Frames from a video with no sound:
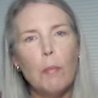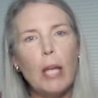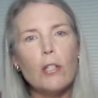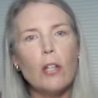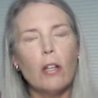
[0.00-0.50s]

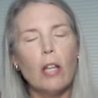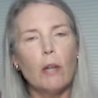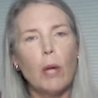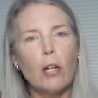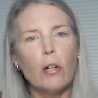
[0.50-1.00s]
based on
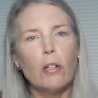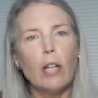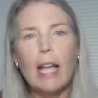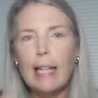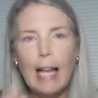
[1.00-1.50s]
that record.
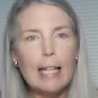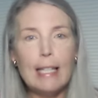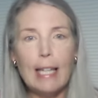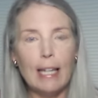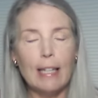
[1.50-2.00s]
And
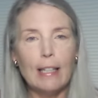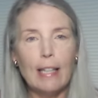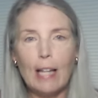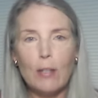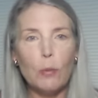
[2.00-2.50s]
that's it.
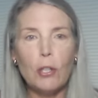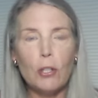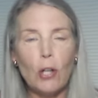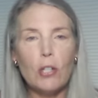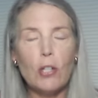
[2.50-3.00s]
That's what the
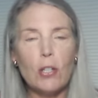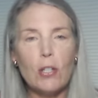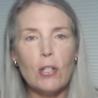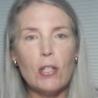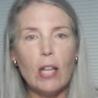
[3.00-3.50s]
judge
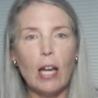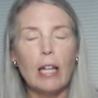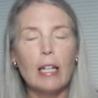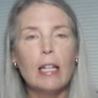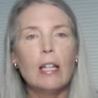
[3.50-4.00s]
has to
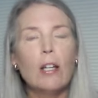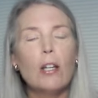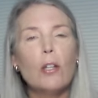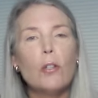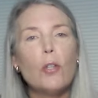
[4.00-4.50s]
decide.
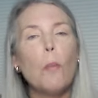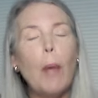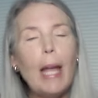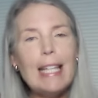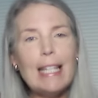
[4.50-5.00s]
So
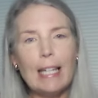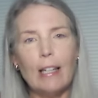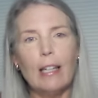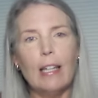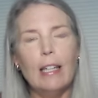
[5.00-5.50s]

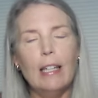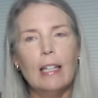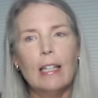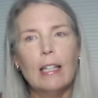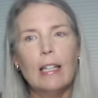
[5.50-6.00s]
basically,
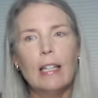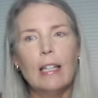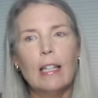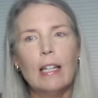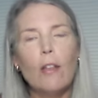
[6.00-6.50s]

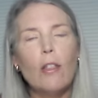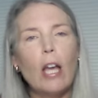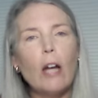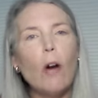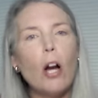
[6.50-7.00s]

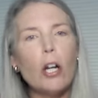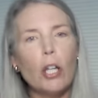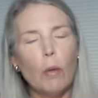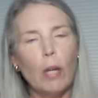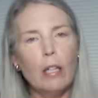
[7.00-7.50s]
they're
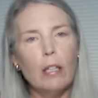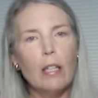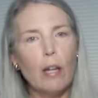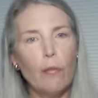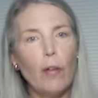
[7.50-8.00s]
arguing,
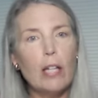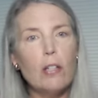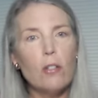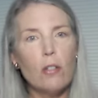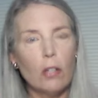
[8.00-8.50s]
the
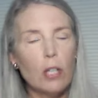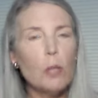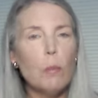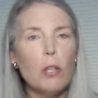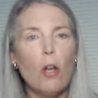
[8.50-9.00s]
defense,
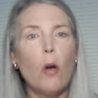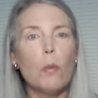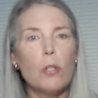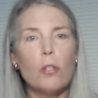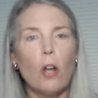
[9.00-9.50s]
Elizabeth
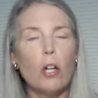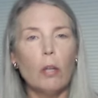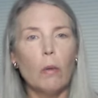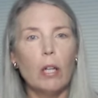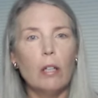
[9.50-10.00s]
Holmes is
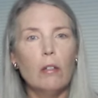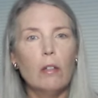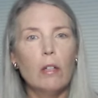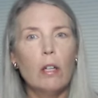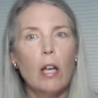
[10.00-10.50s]
arguing,
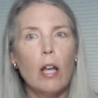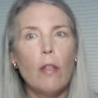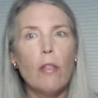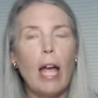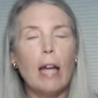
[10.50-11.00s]

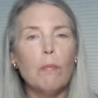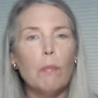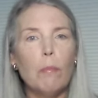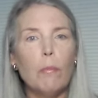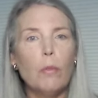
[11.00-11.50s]
that
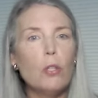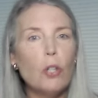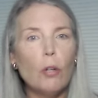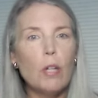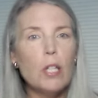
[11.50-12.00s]
the
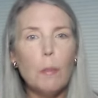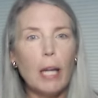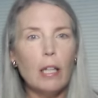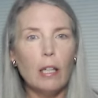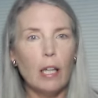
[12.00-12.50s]
jury
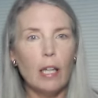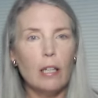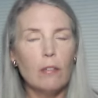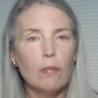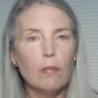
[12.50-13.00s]
speculated.